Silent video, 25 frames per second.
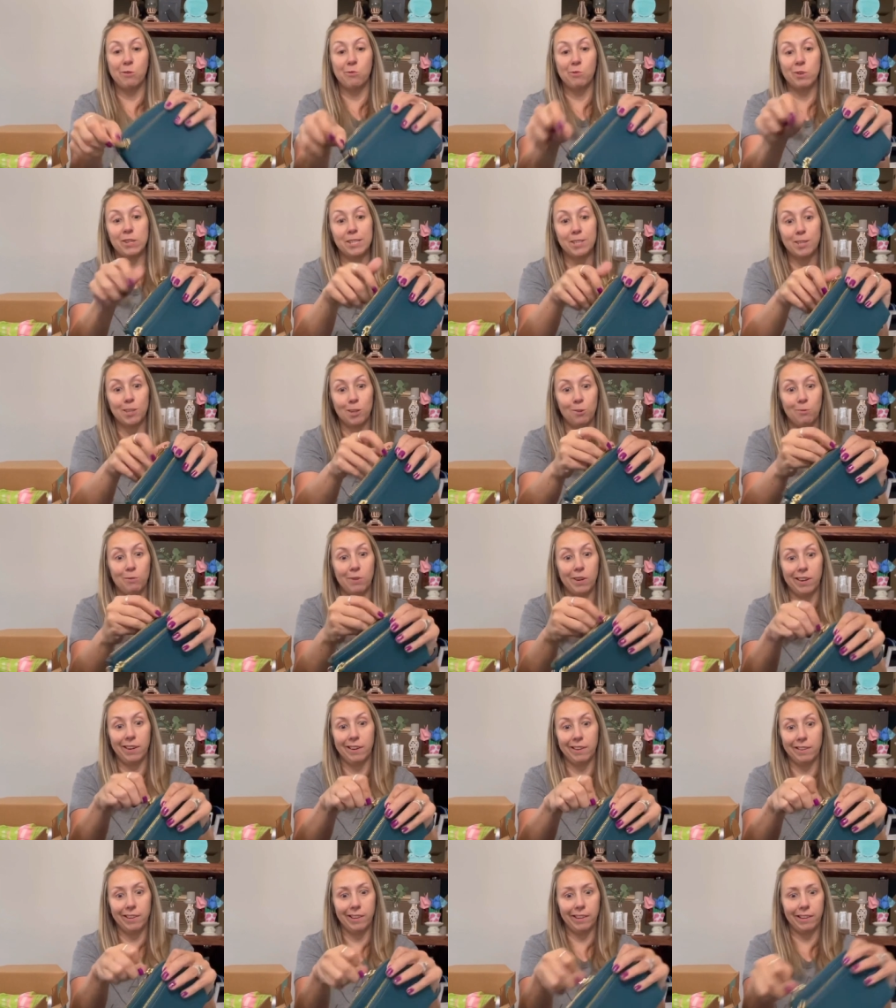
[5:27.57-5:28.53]
once in a
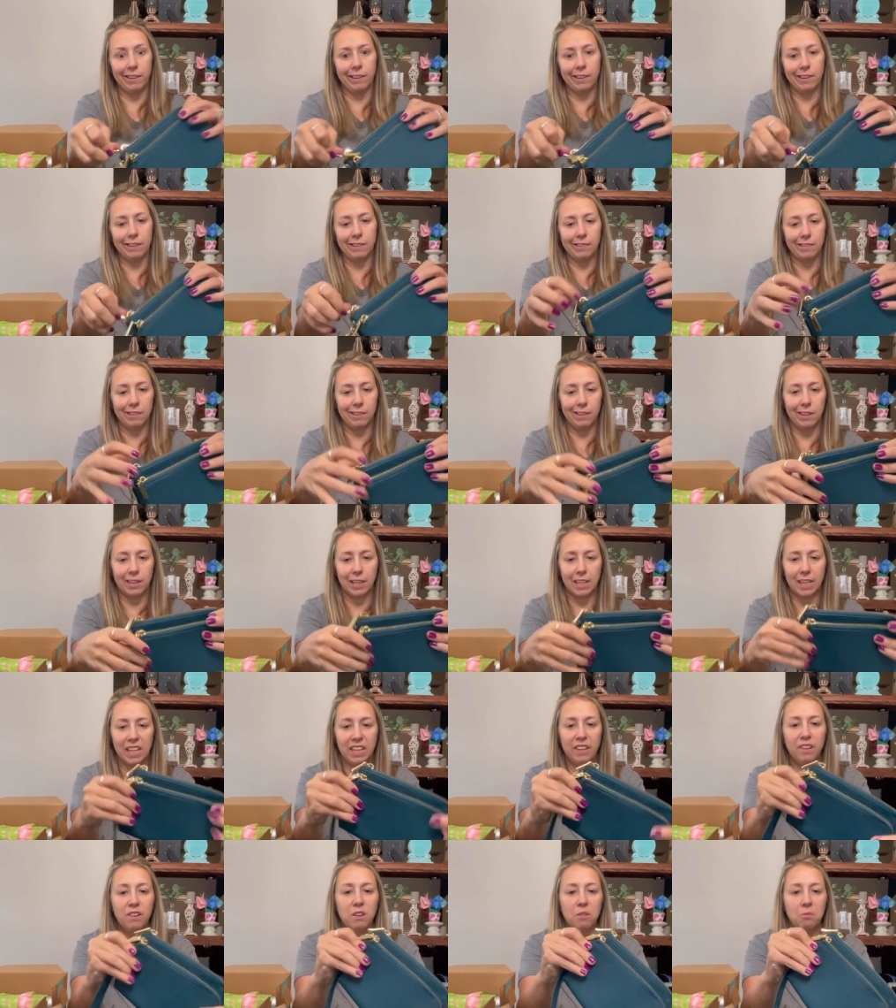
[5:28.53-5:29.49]
while you get
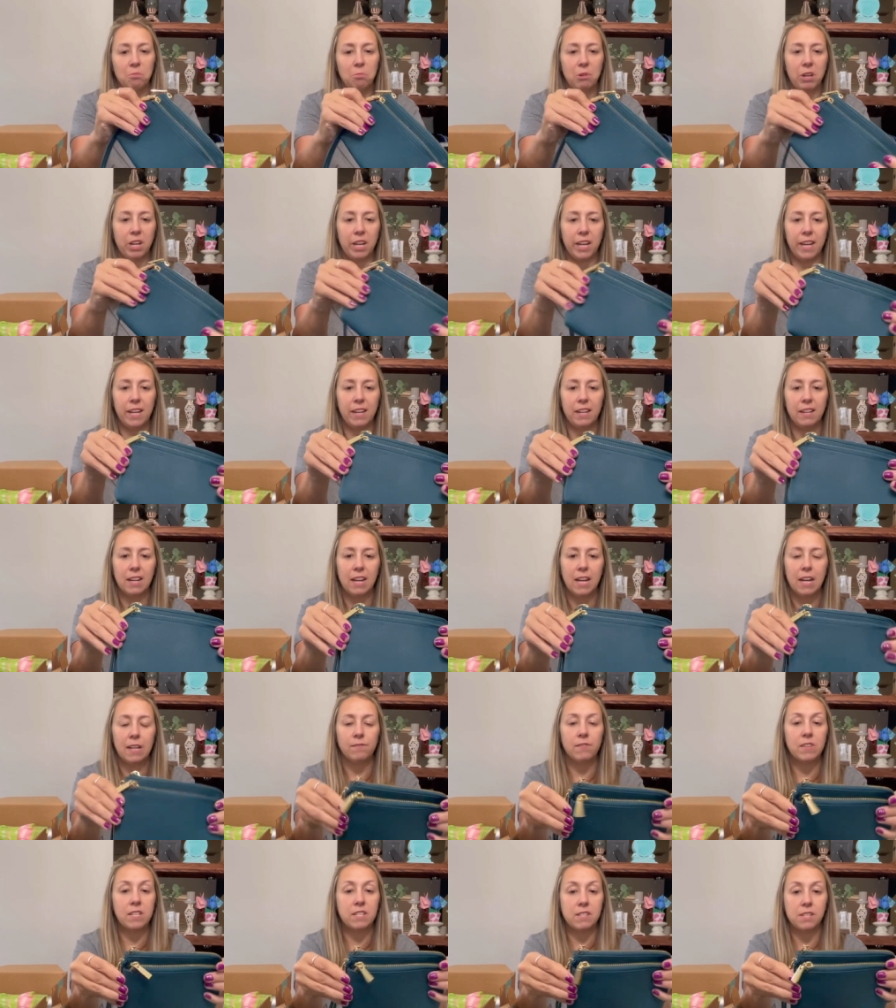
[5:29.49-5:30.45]
lucky. But
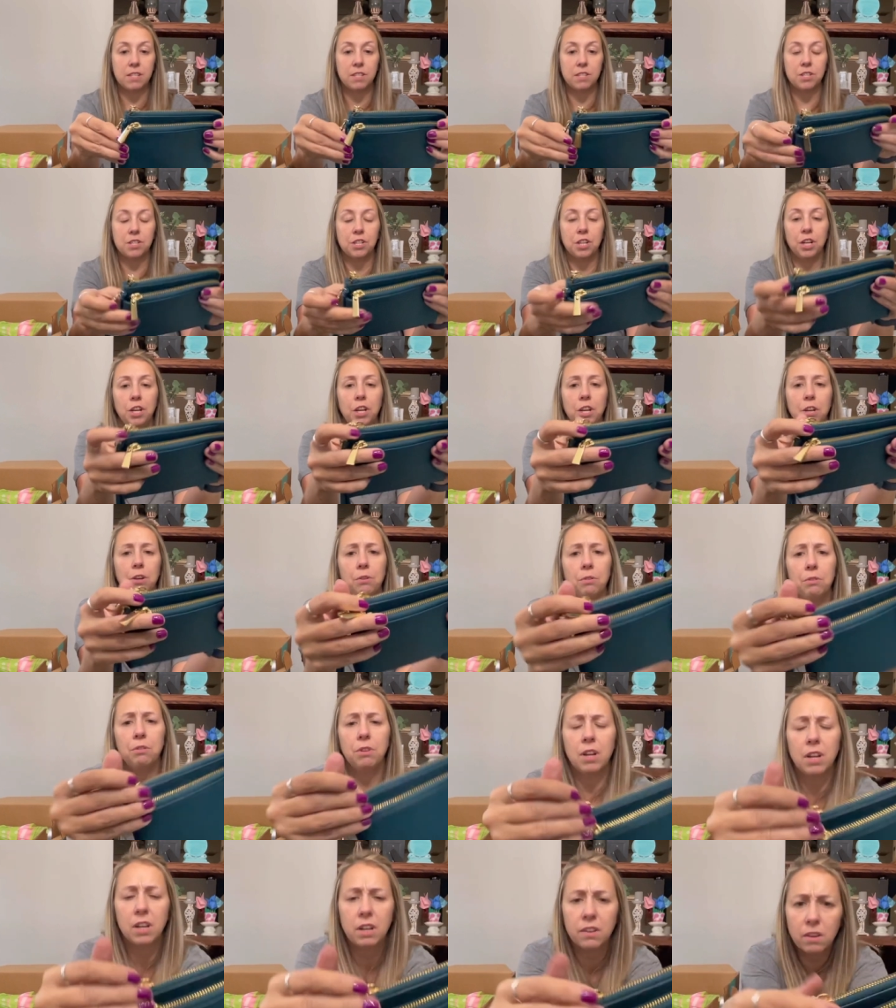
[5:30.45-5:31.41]
this is cute.
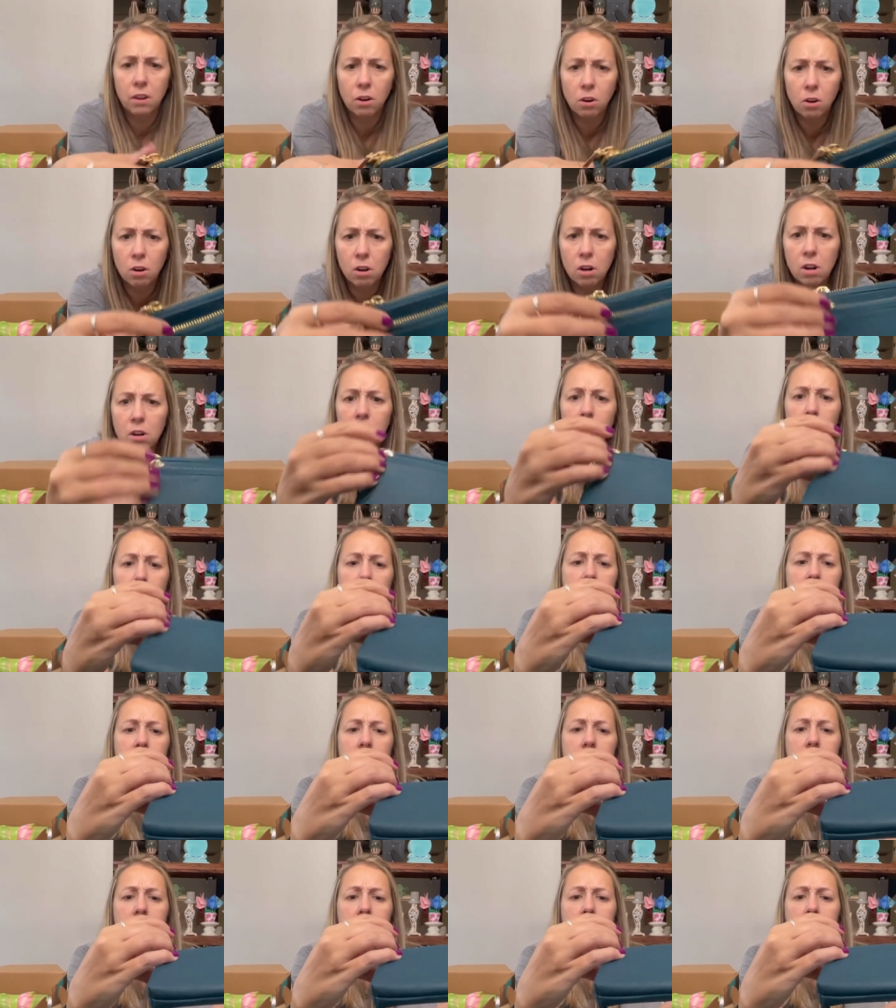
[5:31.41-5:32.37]
And the
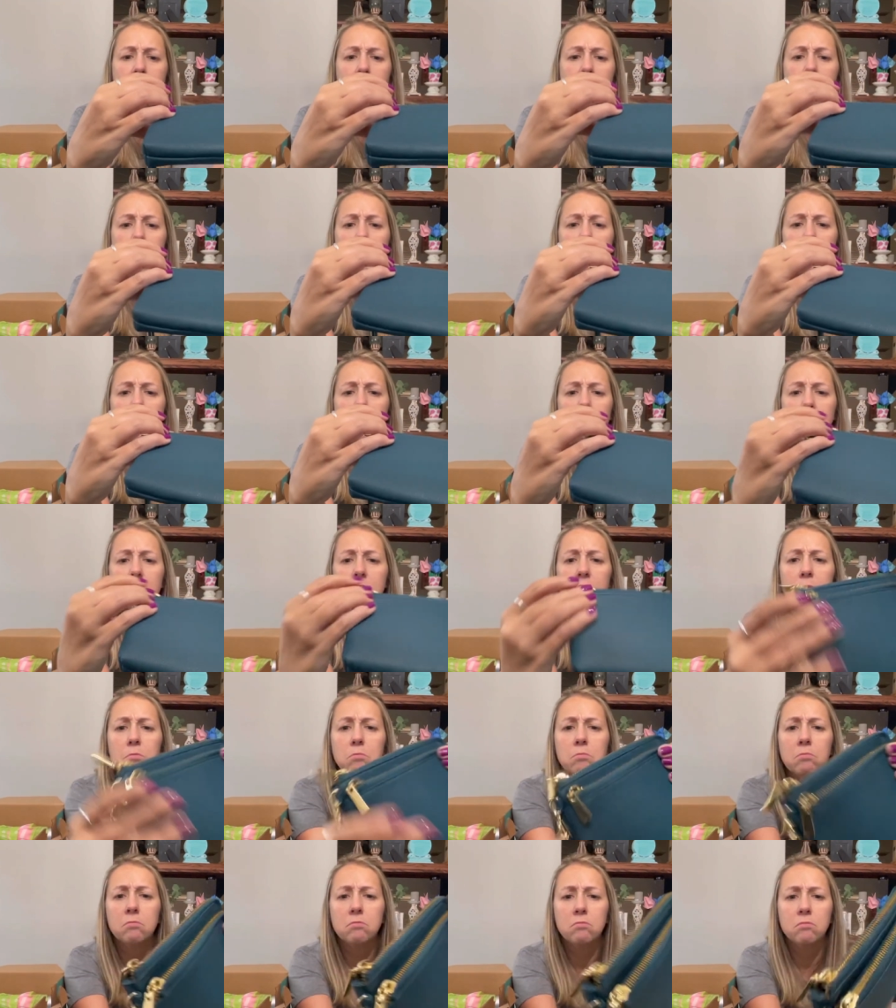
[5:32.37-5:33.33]
hardware's not
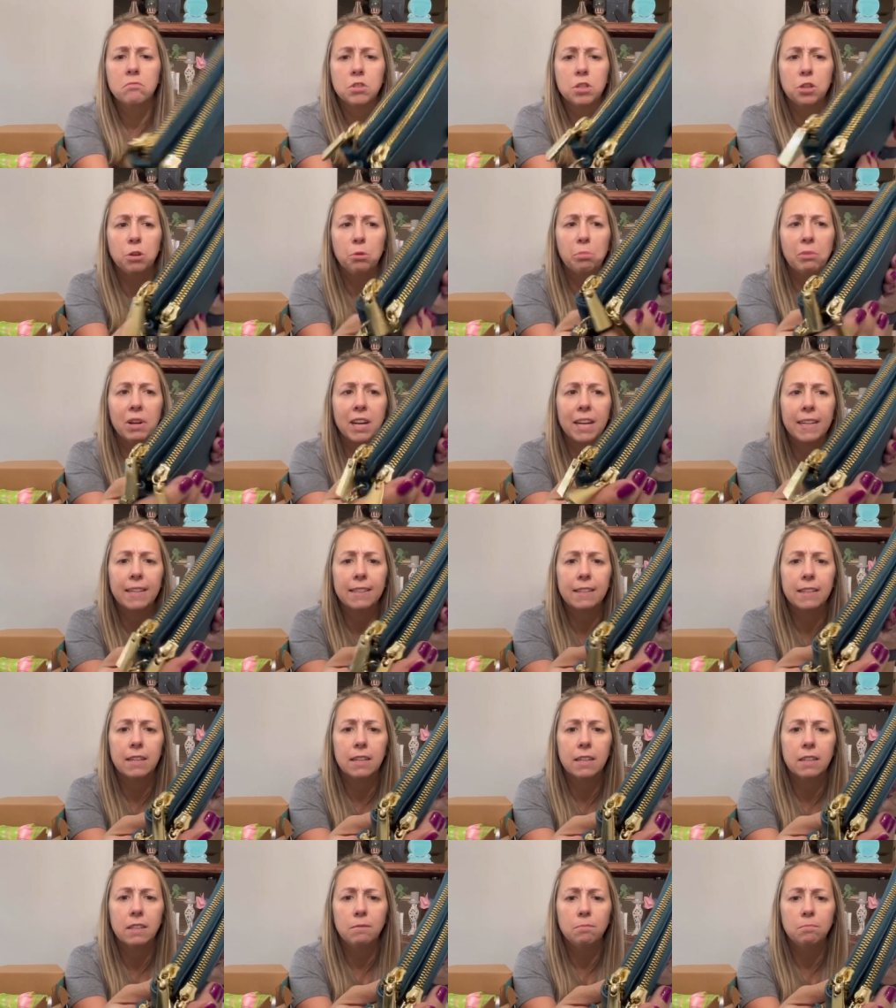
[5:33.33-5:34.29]
too banged
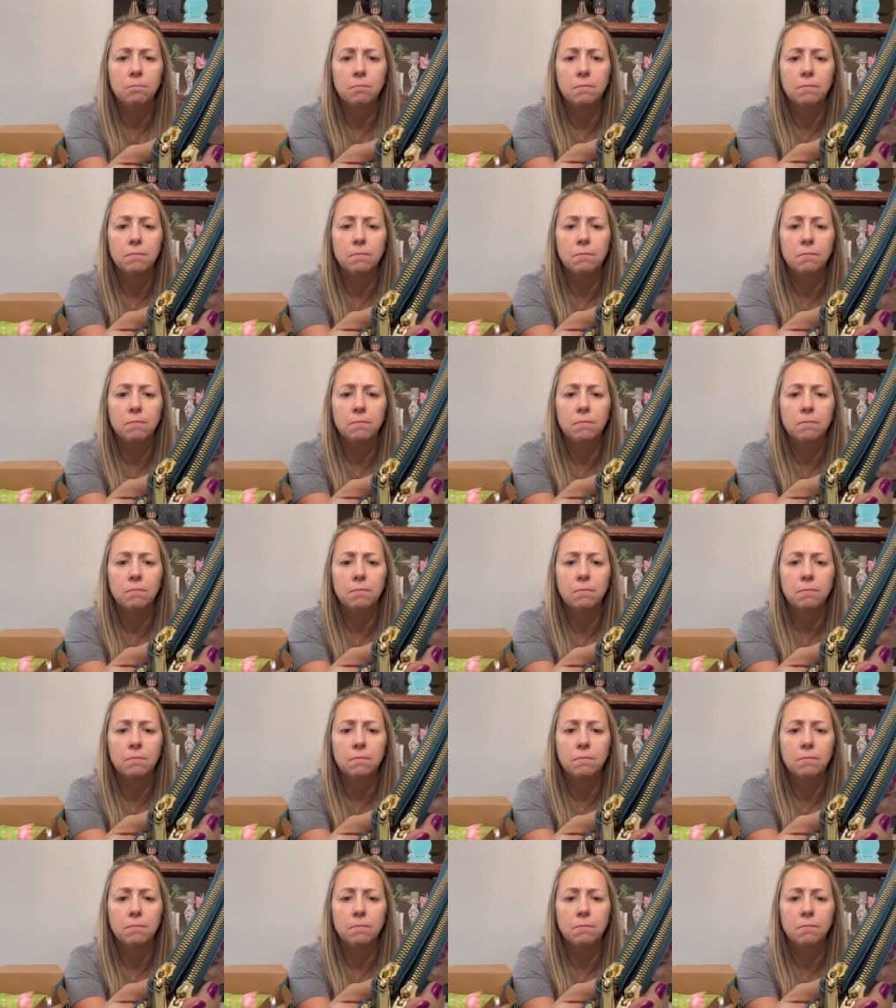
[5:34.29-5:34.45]
up.